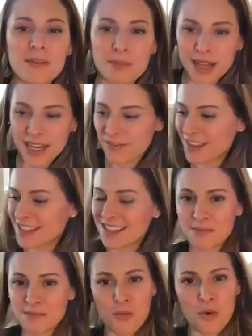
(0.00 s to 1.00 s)
But if it's
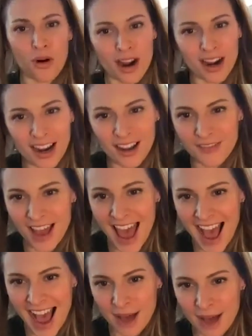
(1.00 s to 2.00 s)
more of a
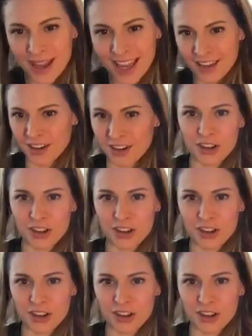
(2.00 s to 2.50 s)
habit and